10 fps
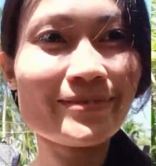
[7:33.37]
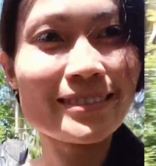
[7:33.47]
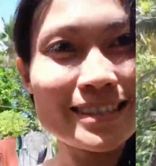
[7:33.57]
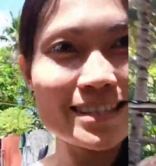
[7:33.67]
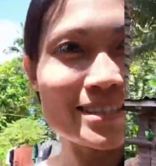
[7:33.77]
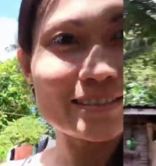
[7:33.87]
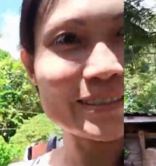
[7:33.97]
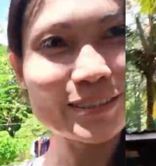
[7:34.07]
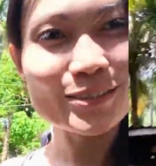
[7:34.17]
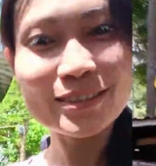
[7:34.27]
This is
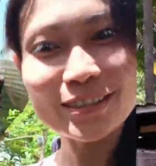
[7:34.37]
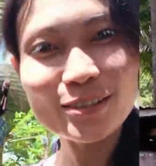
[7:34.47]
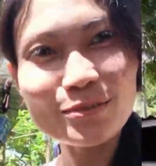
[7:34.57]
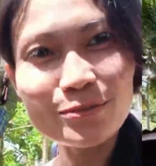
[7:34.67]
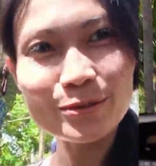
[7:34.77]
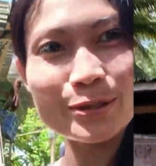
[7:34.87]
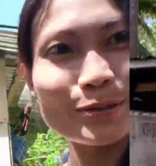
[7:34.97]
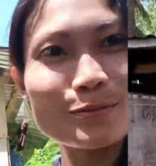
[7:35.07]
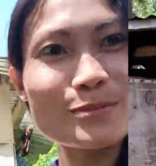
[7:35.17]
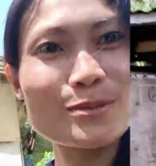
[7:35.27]
their, their comfort
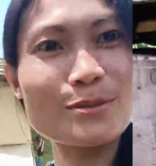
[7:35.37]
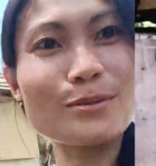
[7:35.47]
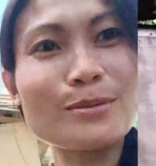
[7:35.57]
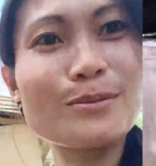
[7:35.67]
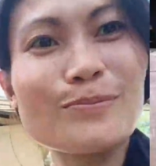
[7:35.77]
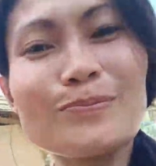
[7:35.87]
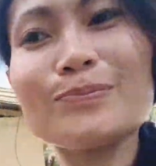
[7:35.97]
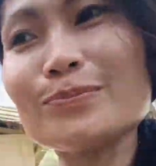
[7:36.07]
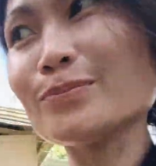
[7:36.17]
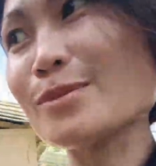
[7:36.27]
room too.
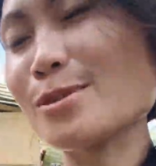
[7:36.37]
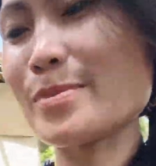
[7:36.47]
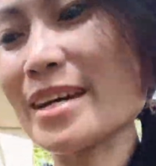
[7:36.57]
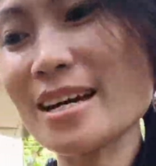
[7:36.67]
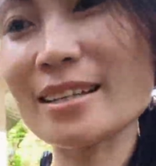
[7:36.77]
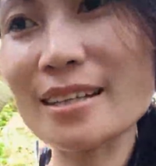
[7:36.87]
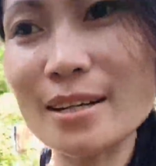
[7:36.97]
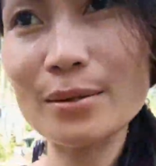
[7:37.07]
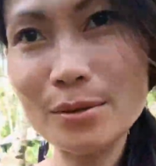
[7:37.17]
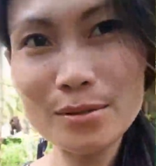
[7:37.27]
It's my aunt's
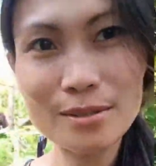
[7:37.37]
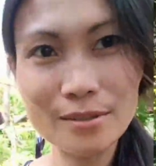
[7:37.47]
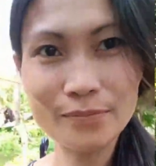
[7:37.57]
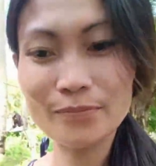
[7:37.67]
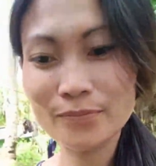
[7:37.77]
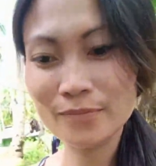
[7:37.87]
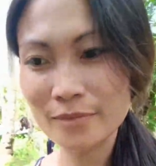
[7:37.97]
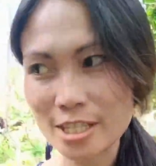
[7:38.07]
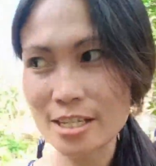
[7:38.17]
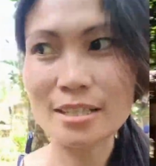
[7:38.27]
house,
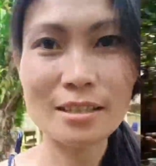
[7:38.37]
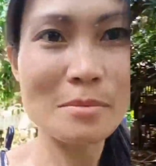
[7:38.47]
just at the